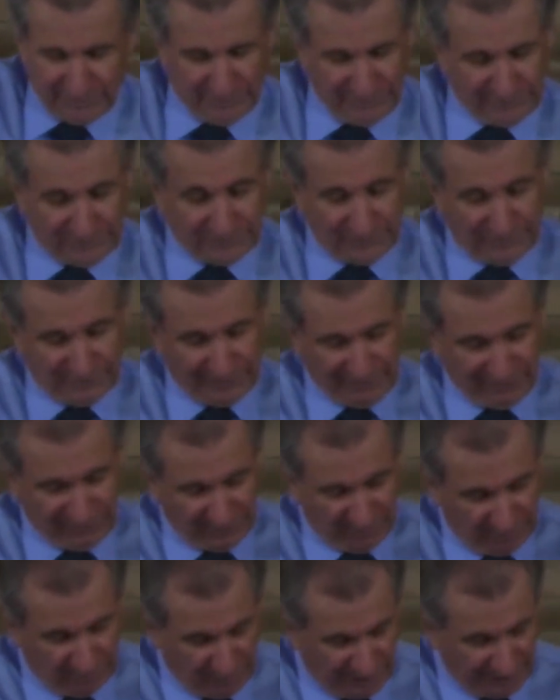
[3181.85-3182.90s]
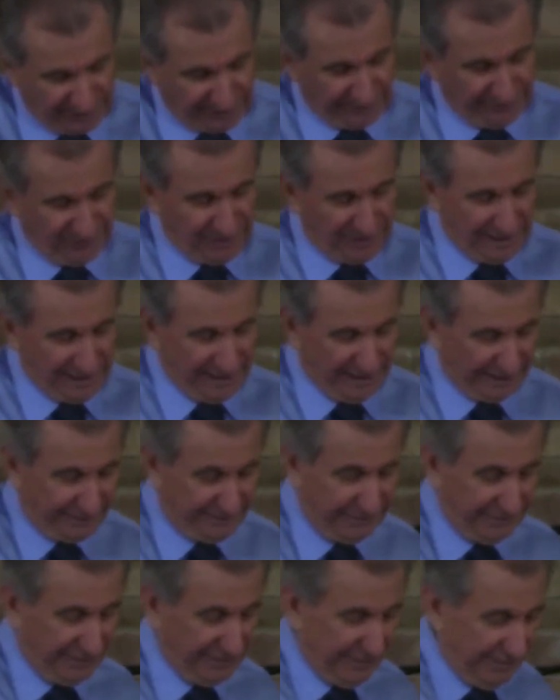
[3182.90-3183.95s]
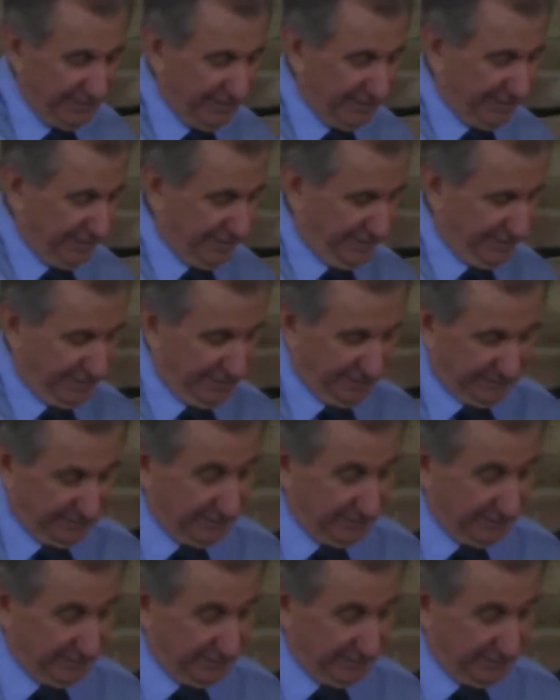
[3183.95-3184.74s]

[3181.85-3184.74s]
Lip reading: still have the mitre, the hat. All right,